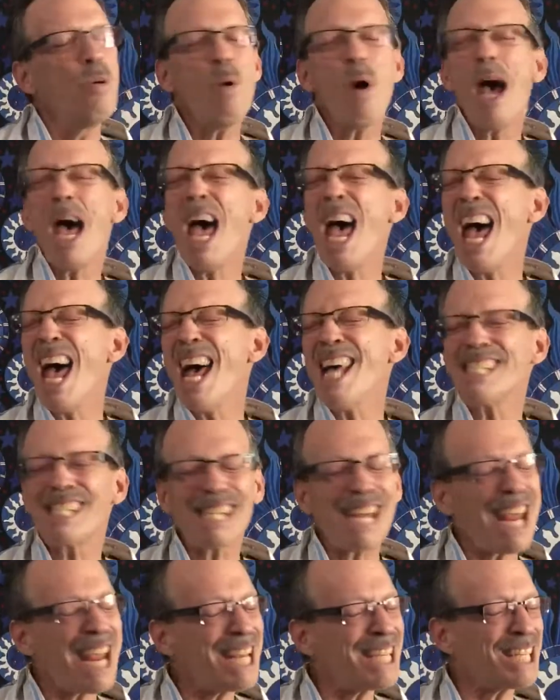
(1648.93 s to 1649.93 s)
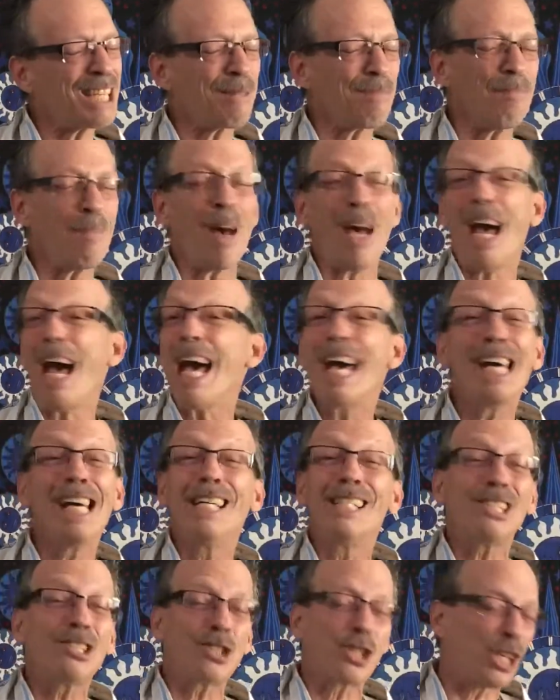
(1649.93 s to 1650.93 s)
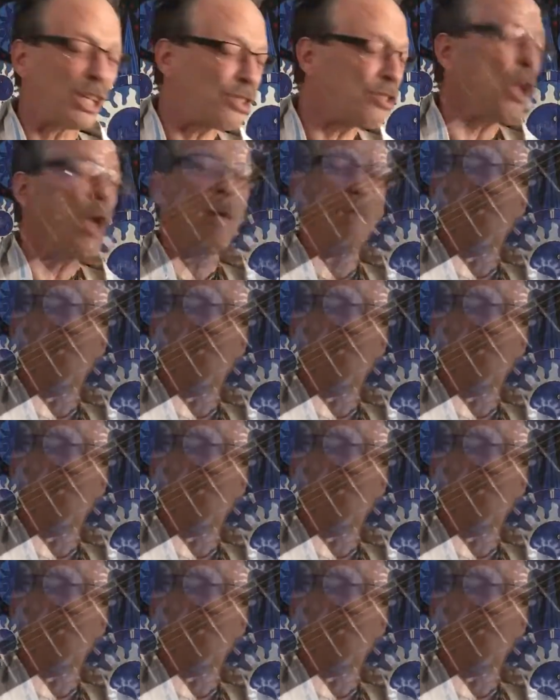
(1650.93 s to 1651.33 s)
when she smiles, she's